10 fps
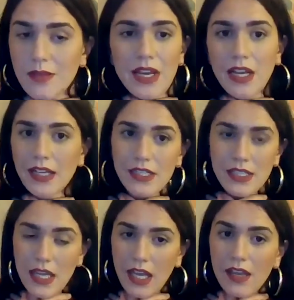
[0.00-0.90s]
doesn't mean I
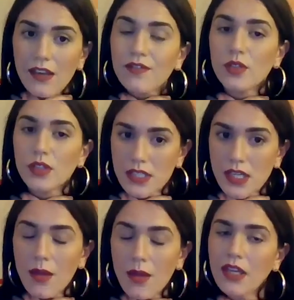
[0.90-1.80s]
get to take a handful at
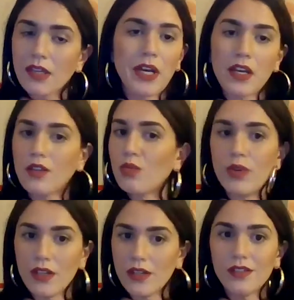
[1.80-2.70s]
a time and get behind the
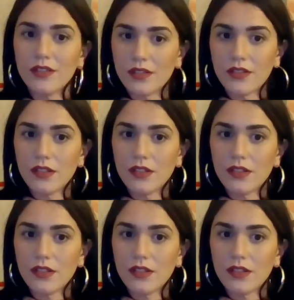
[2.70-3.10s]
wheel.